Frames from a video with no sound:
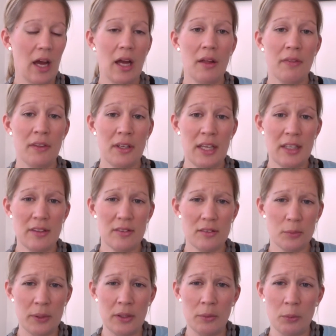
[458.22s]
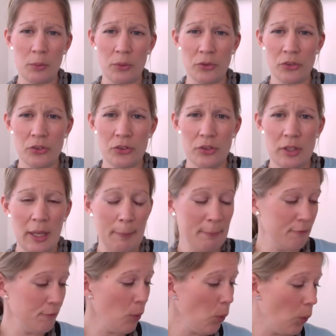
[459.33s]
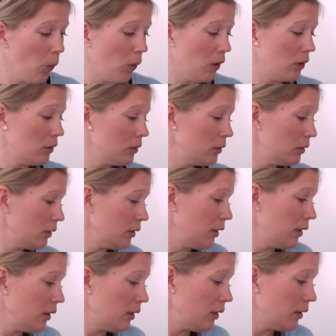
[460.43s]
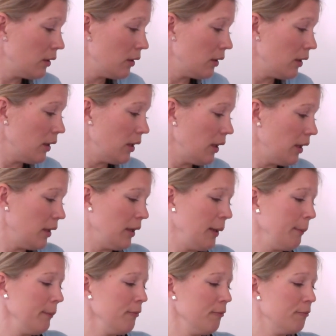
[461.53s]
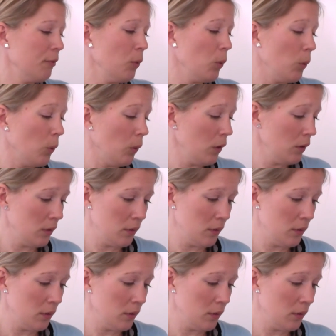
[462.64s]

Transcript: And the next winner was number 4. And number 4